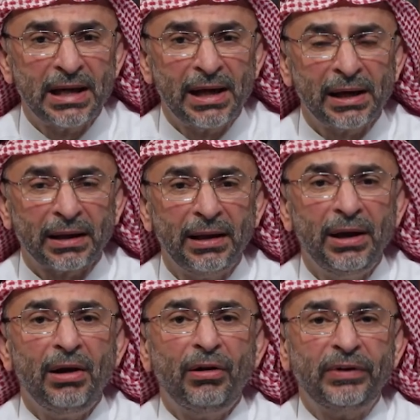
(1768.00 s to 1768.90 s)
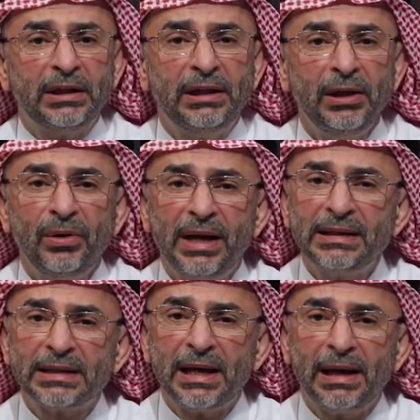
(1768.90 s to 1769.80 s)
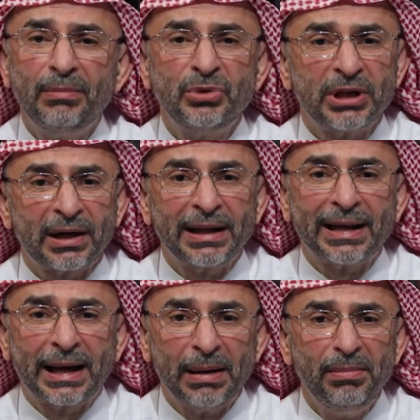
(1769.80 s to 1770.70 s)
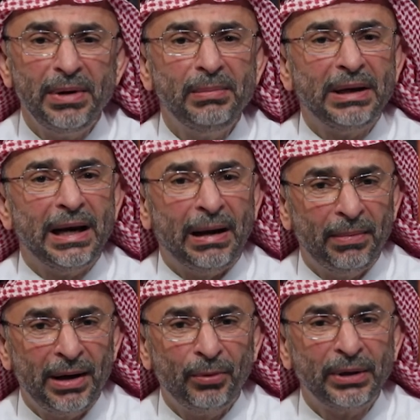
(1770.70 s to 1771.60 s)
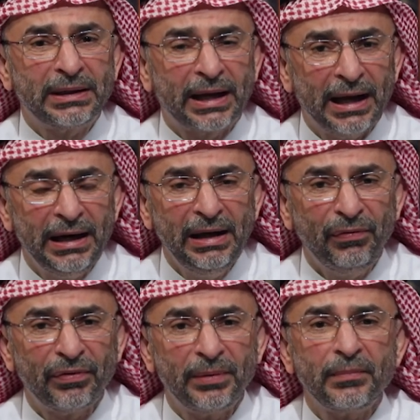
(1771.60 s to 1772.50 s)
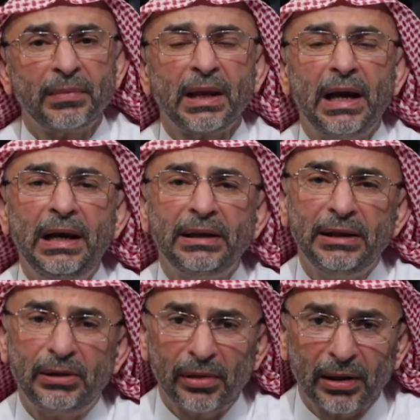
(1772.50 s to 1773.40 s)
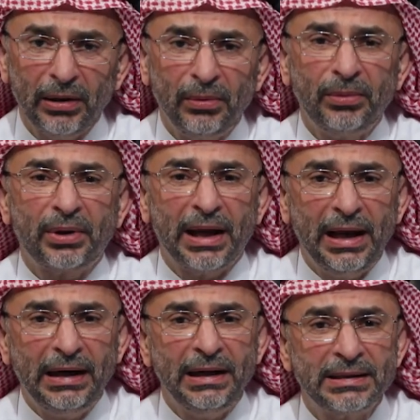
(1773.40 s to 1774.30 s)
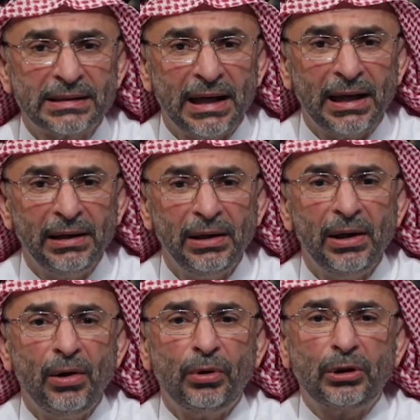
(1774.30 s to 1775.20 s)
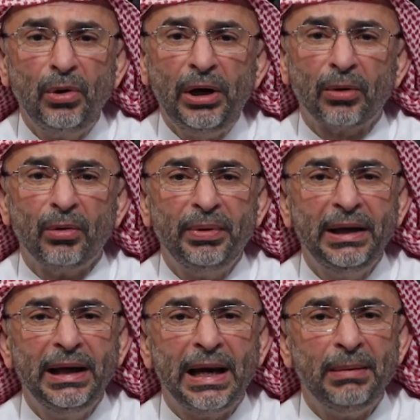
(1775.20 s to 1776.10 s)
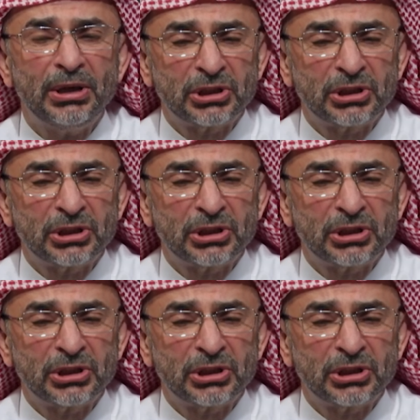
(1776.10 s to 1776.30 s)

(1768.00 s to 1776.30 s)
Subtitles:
Religion is not merely a set of burdensome obligations that weigh a person down with hardship and difficulty.